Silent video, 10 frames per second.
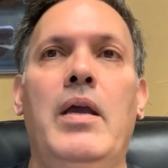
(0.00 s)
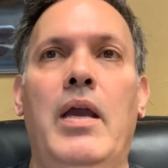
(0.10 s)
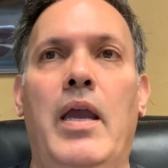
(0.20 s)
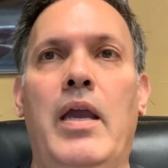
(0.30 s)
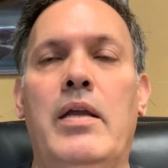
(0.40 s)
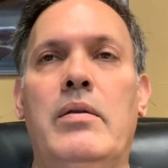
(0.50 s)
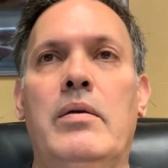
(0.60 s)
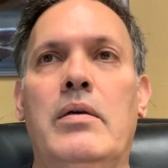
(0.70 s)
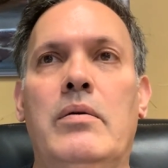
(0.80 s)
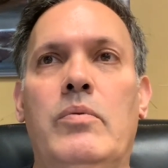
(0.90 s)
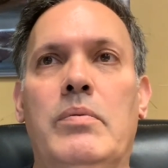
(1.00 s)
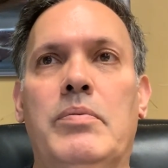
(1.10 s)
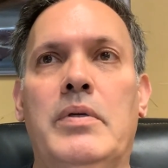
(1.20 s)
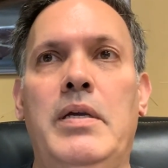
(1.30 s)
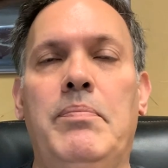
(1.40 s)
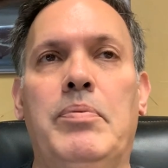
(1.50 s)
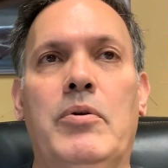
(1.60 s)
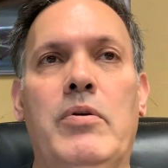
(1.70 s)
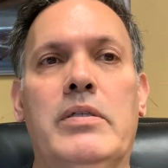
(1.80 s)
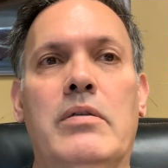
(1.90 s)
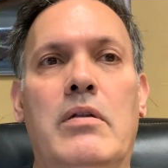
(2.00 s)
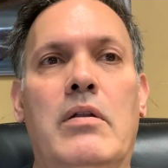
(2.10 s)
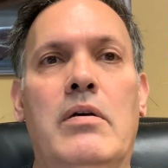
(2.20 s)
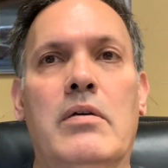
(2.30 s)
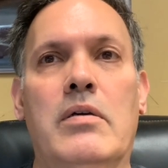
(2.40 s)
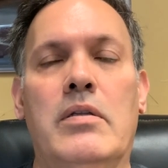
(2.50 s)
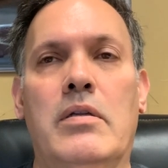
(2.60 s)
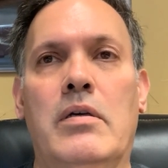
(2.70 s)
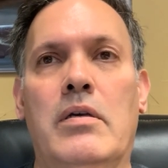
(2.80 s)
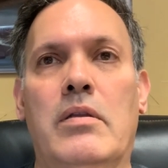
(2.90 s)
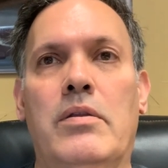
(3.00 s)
And we'll keep progressing along on the